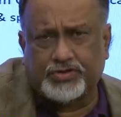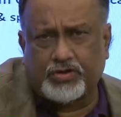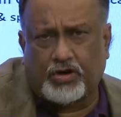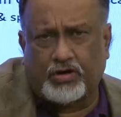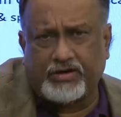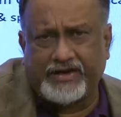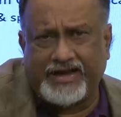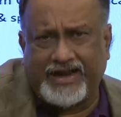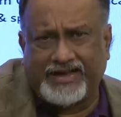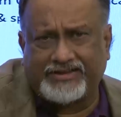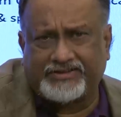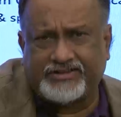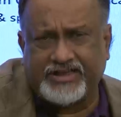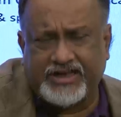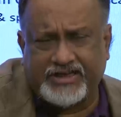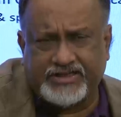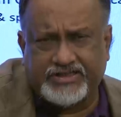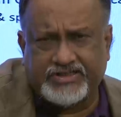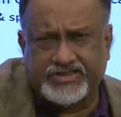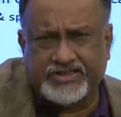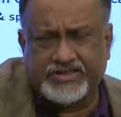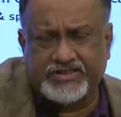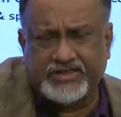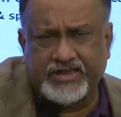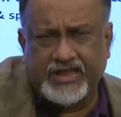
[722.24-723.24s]
on
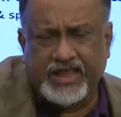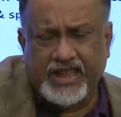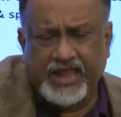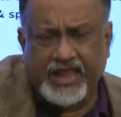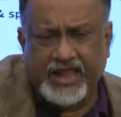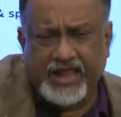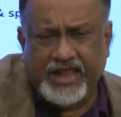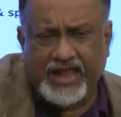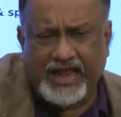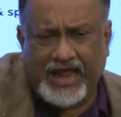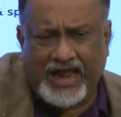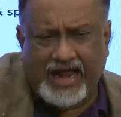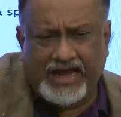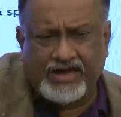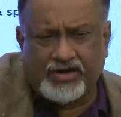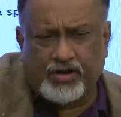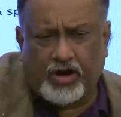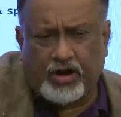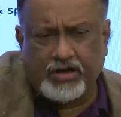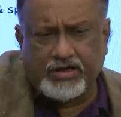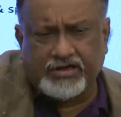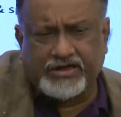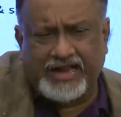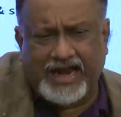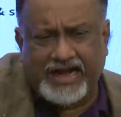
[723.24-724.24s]
ethics, and
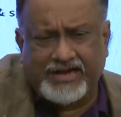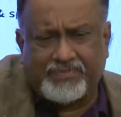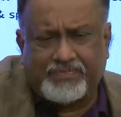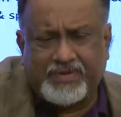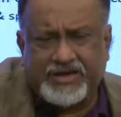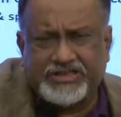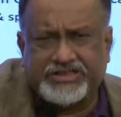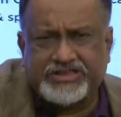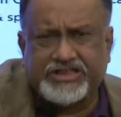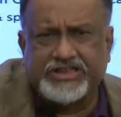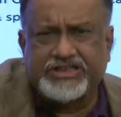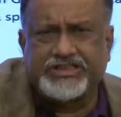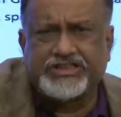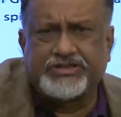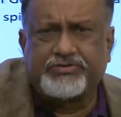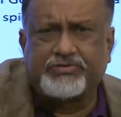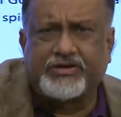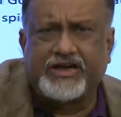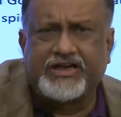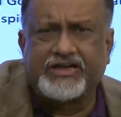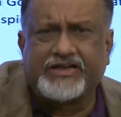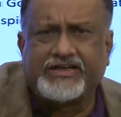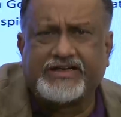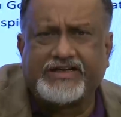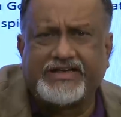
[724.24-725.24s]
on that basis you
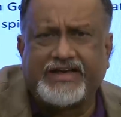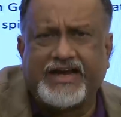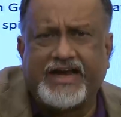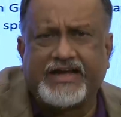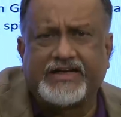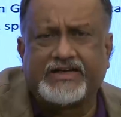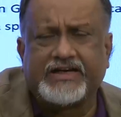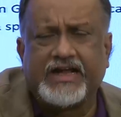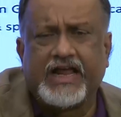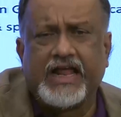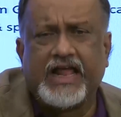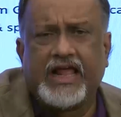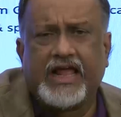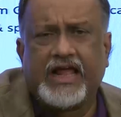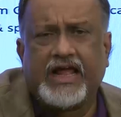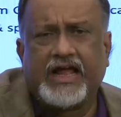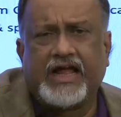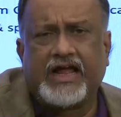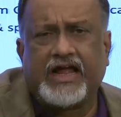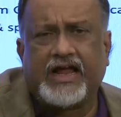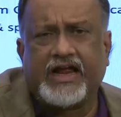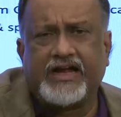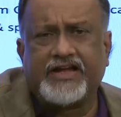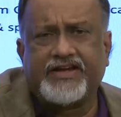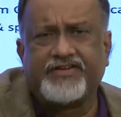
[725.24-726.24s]
can create
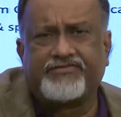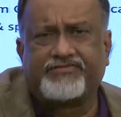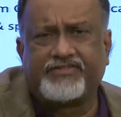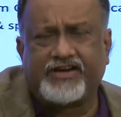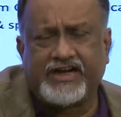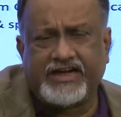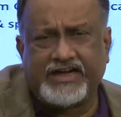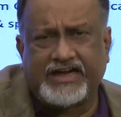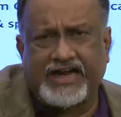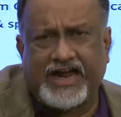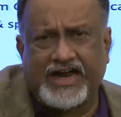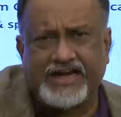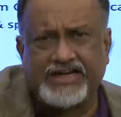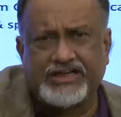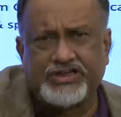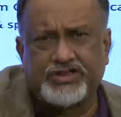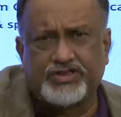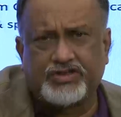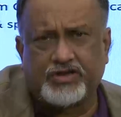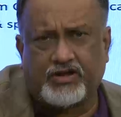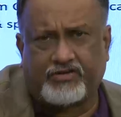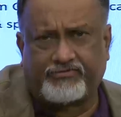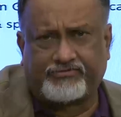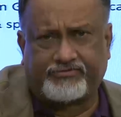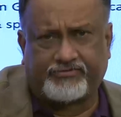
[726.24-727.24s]
different kinds
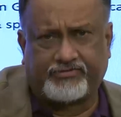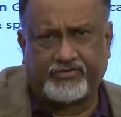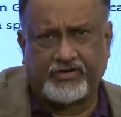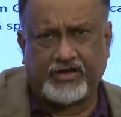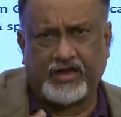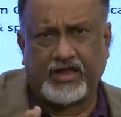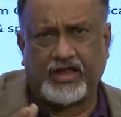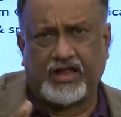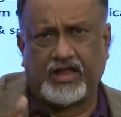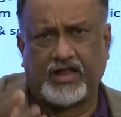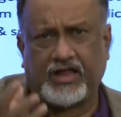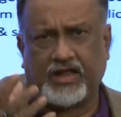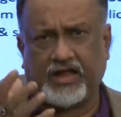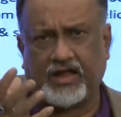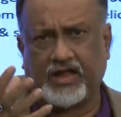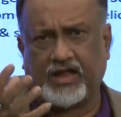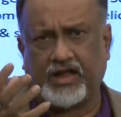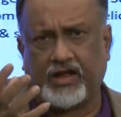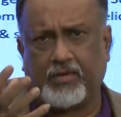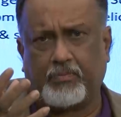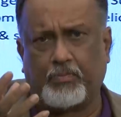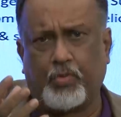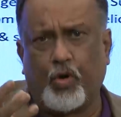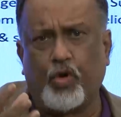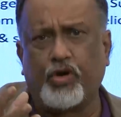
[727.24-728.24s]
of
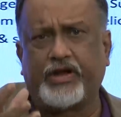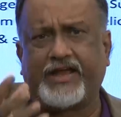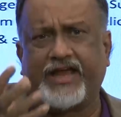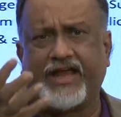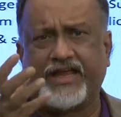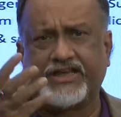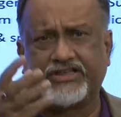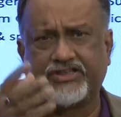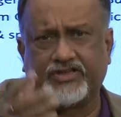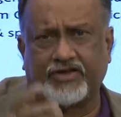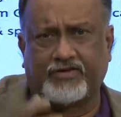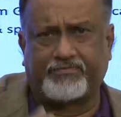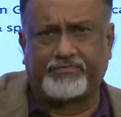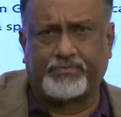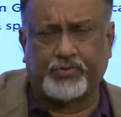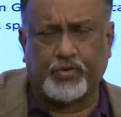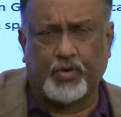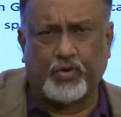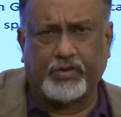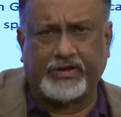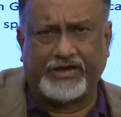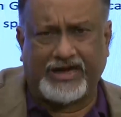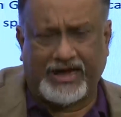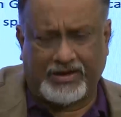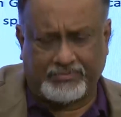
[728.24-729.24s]
bouquets of
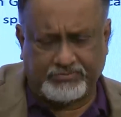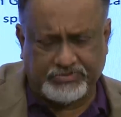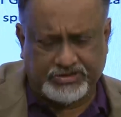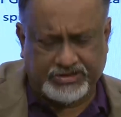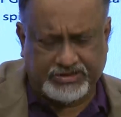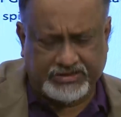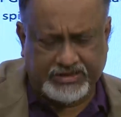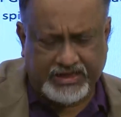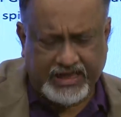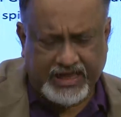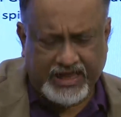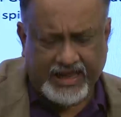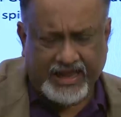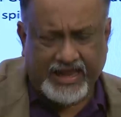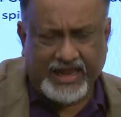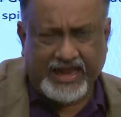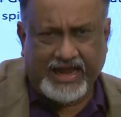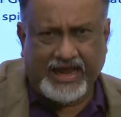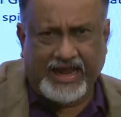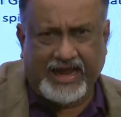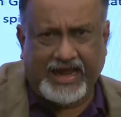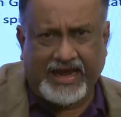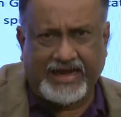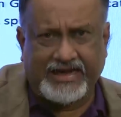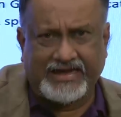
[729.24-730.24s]
programs,
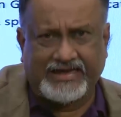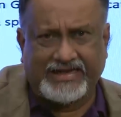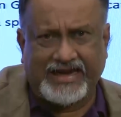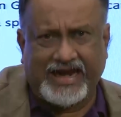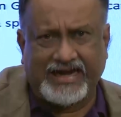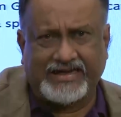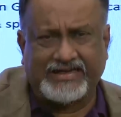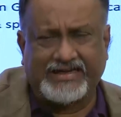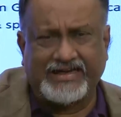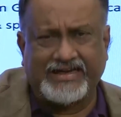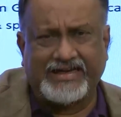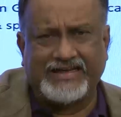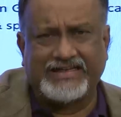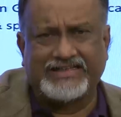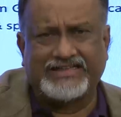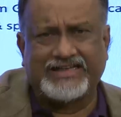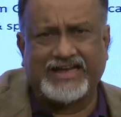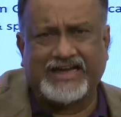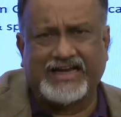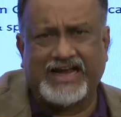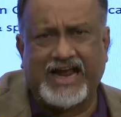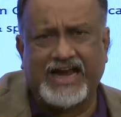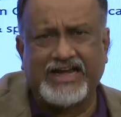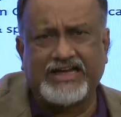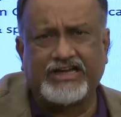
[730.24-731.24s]
and that is a
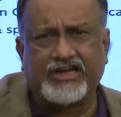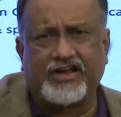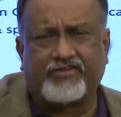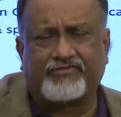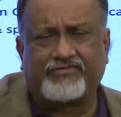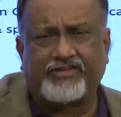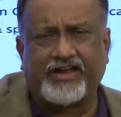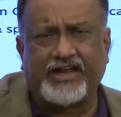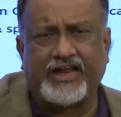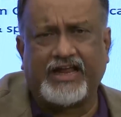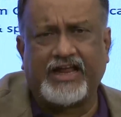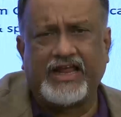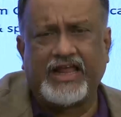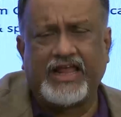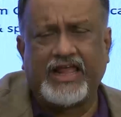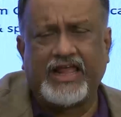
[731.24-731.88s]
kind of a